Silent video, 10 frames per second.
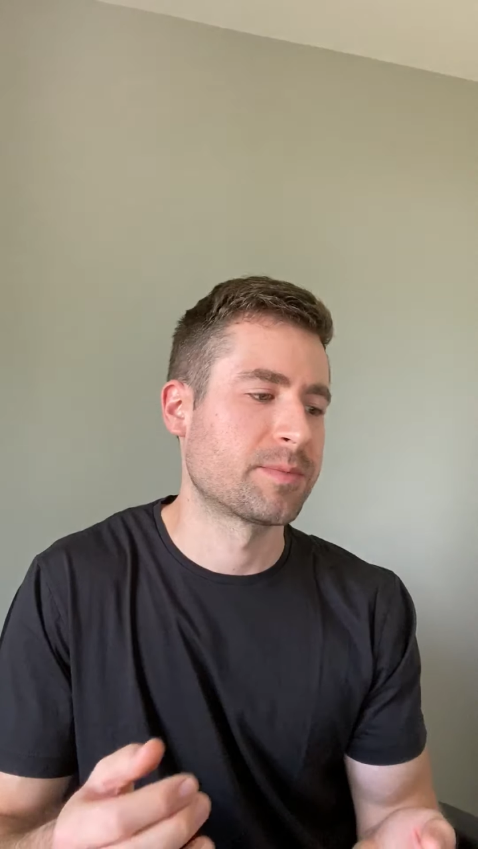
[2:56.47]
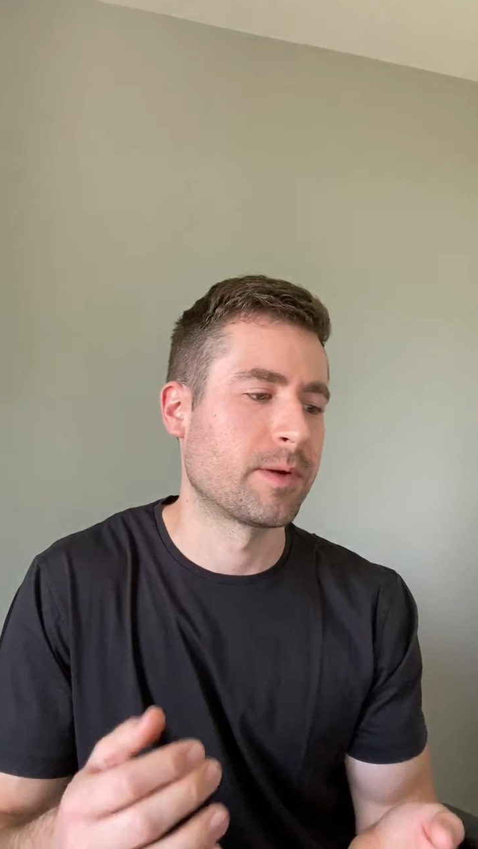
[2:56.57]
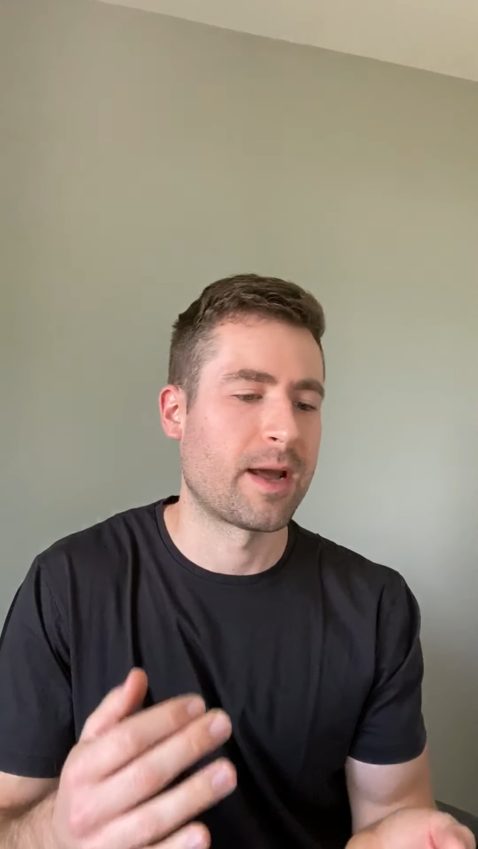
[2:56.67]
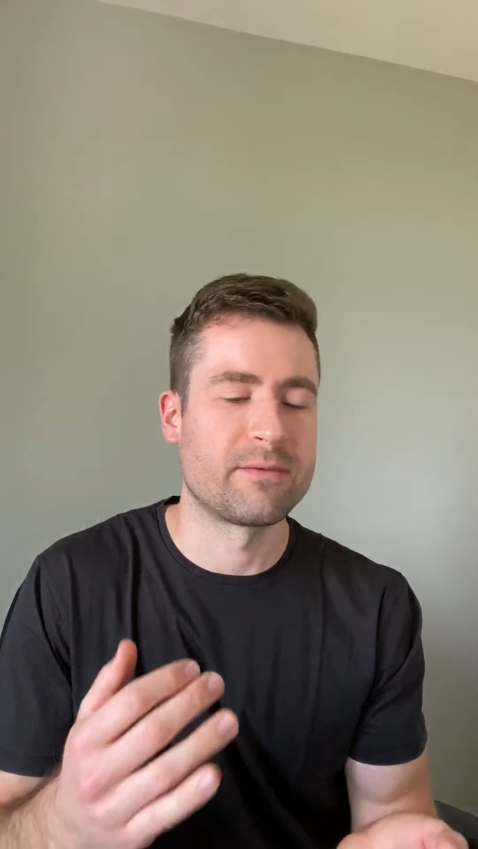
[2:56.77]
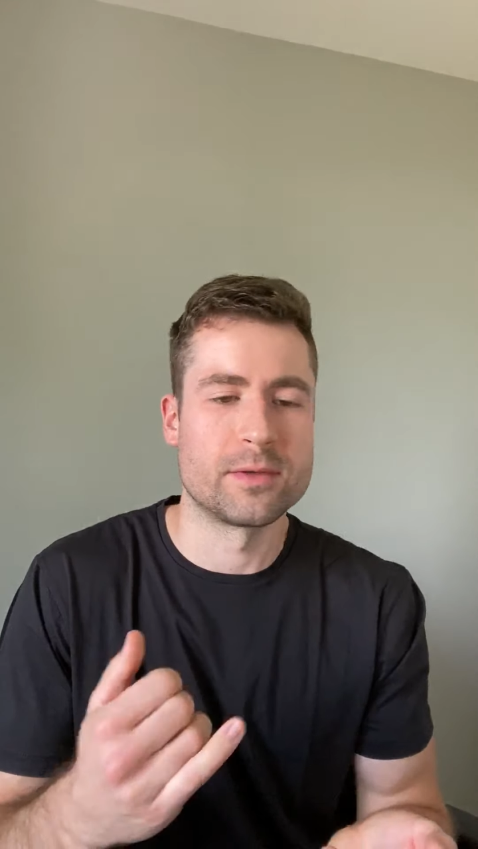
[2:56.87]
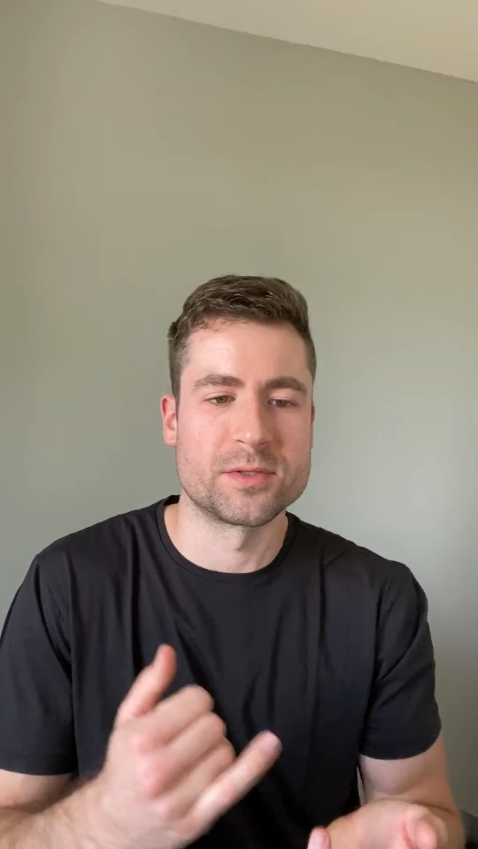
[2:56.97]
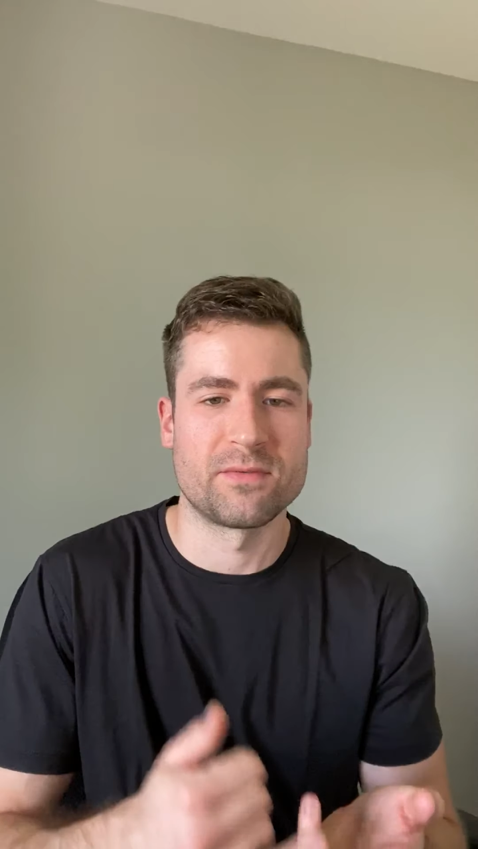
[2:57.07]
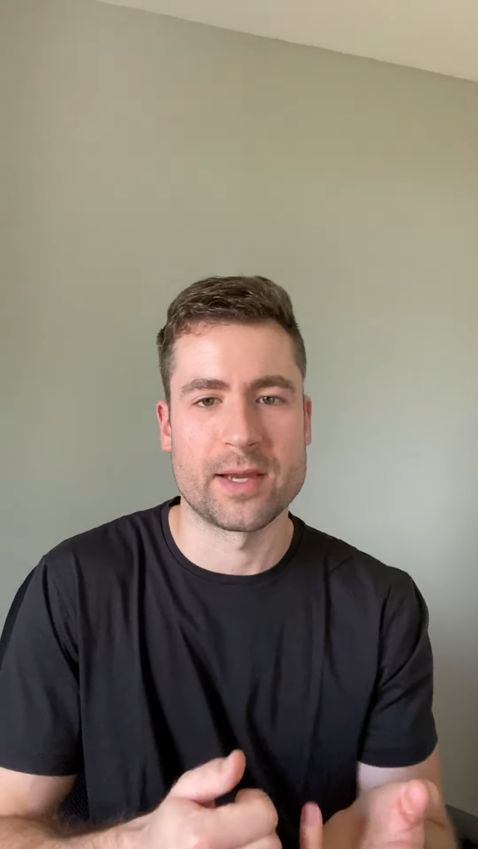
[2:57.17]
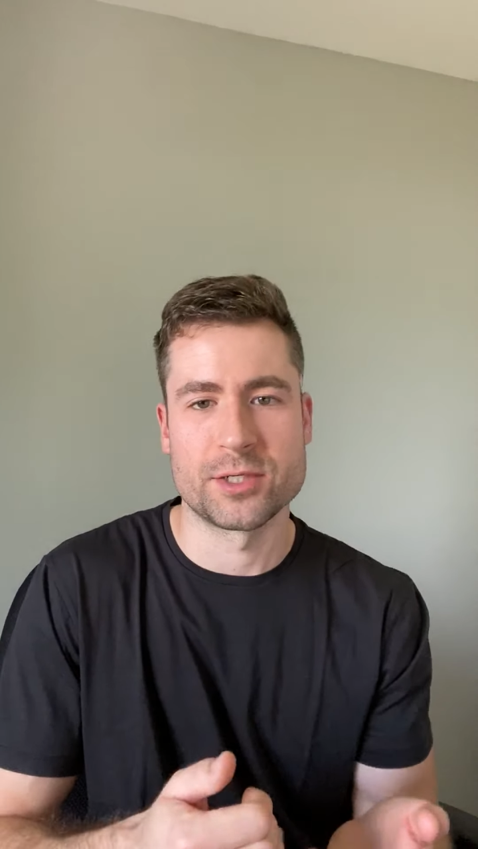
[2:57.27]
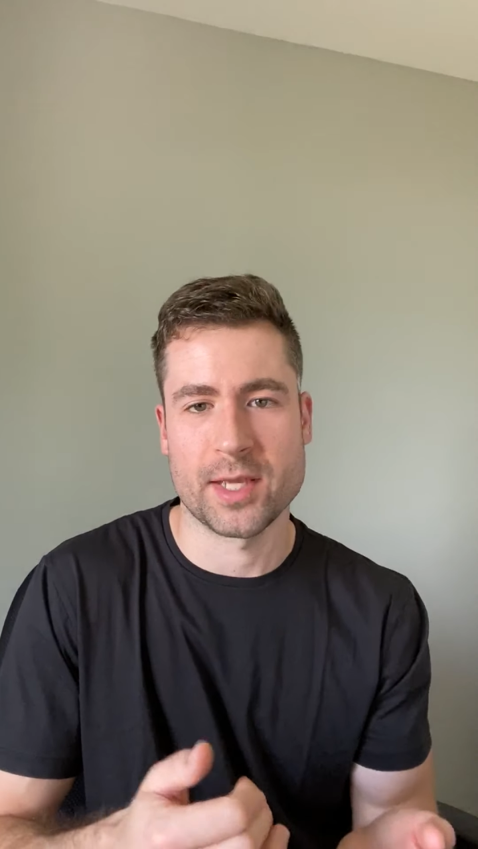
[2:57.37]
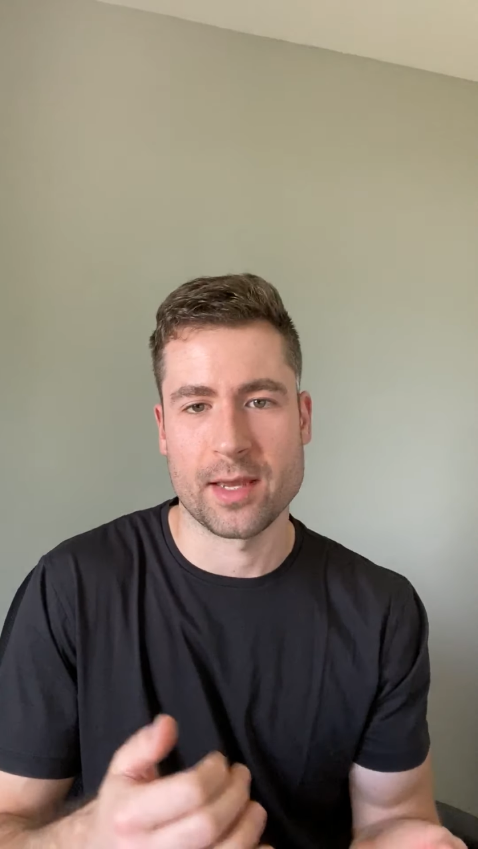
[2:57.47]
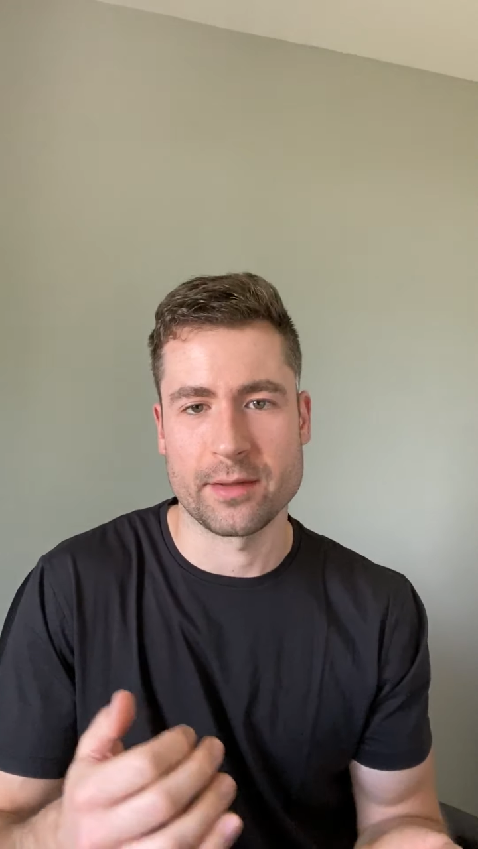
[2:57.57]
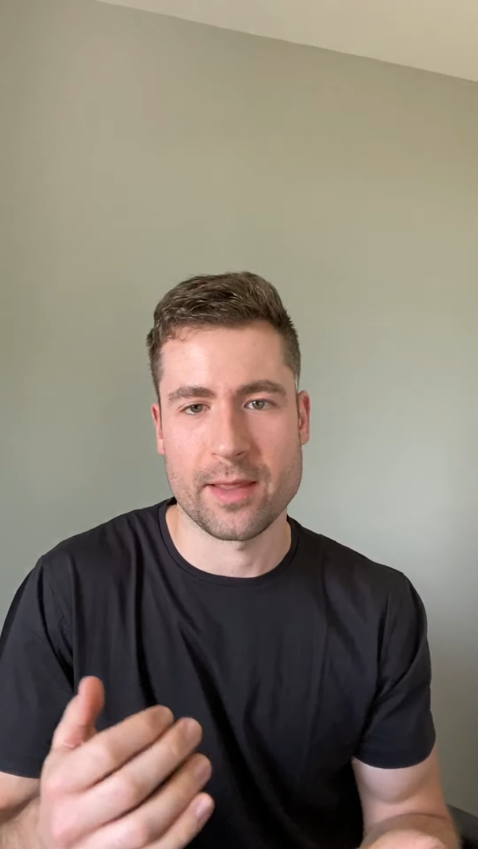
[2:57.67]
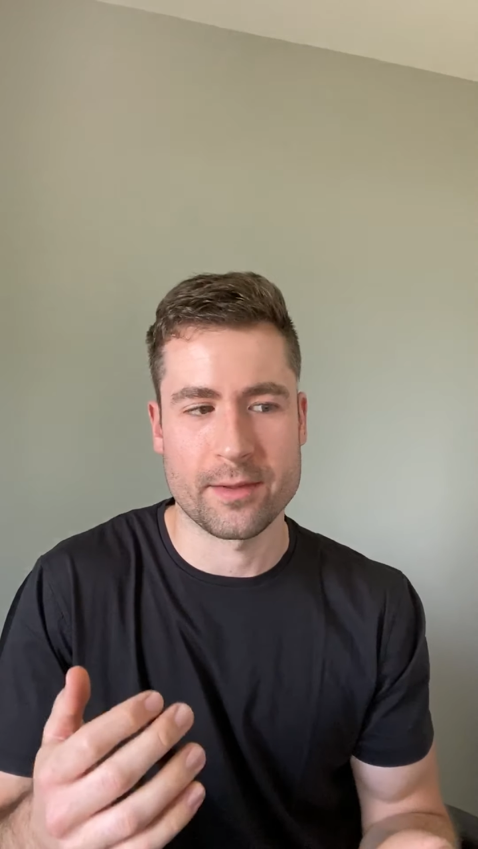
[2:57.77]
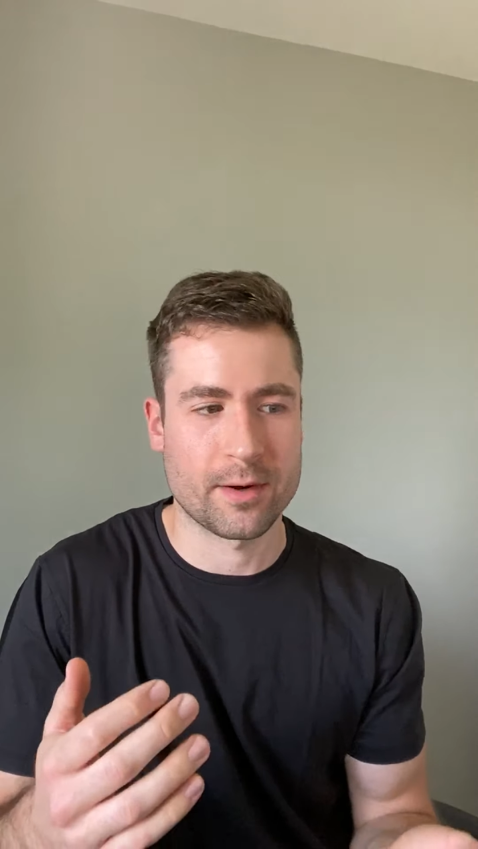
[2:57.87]
But I've used veg tan
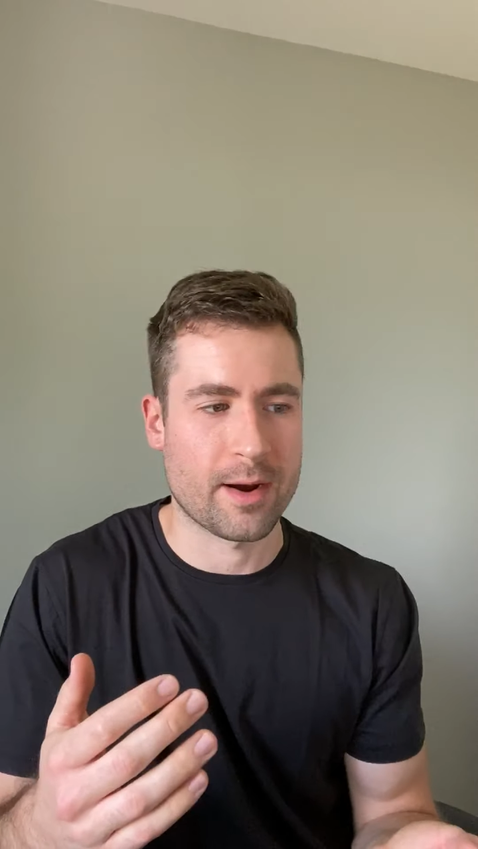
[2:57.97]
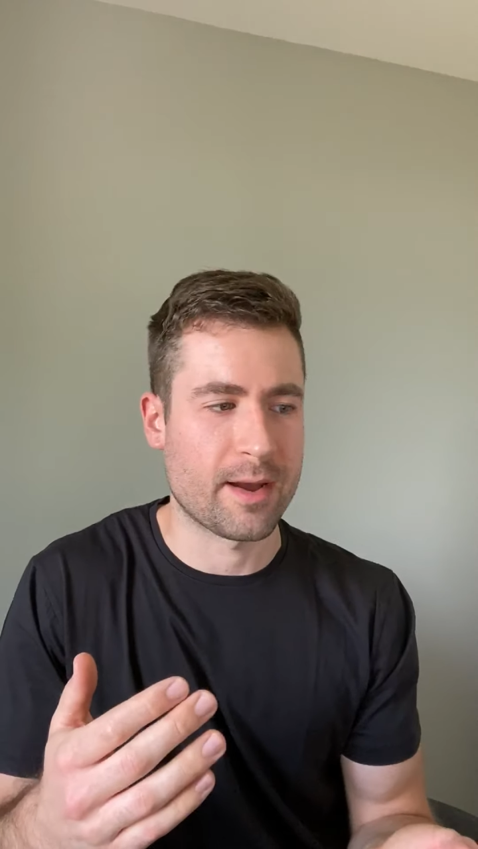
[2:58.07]
leather,